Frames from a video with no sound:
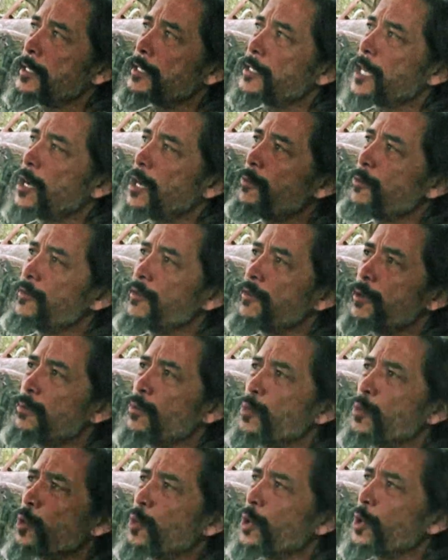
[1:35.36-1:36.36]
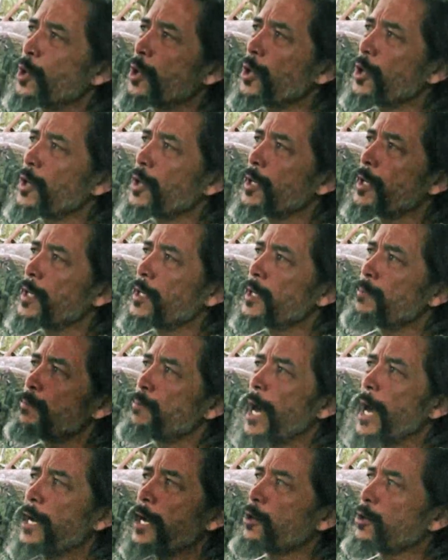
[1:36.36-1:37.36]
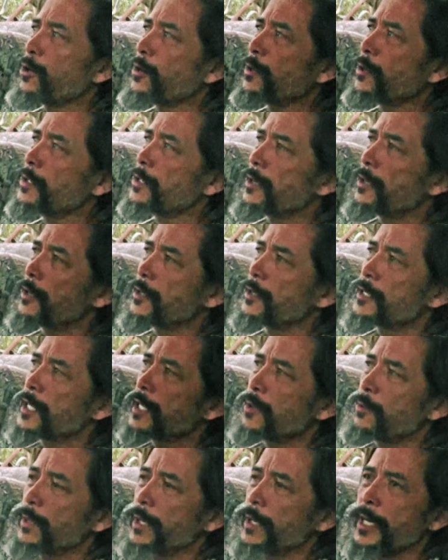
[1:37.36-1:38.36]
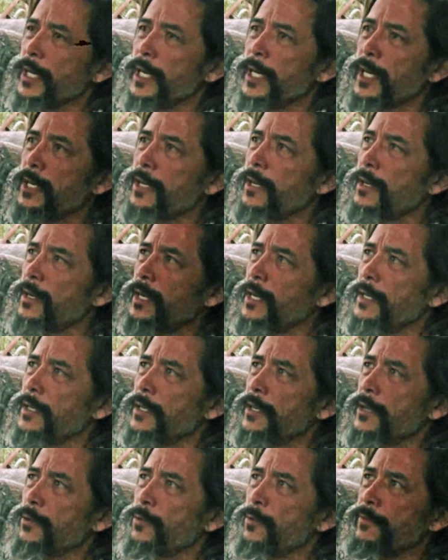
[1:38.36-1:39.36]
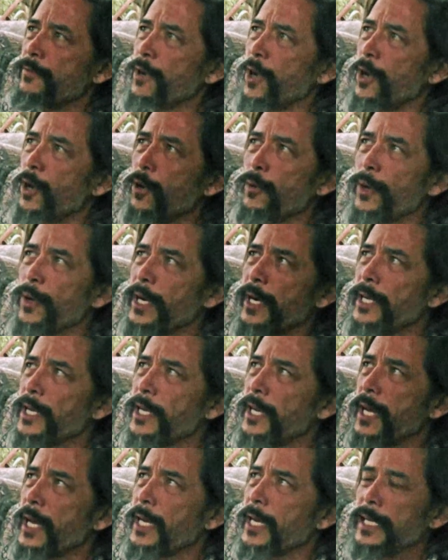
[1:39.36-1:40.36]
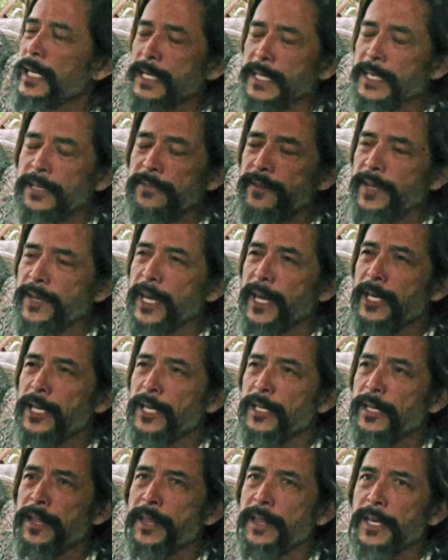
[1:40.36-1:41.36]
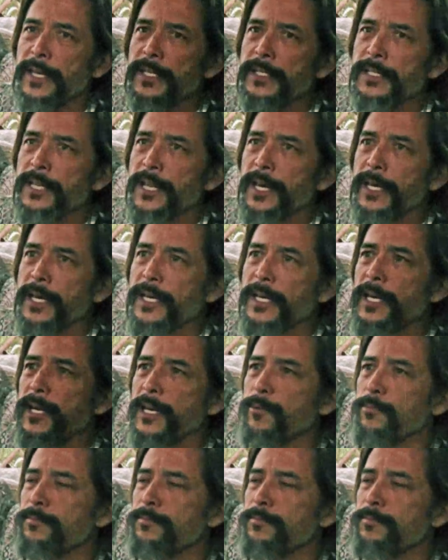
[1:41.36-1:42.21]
some of them were minor concerns that we had, you know, we've already like alleviated things like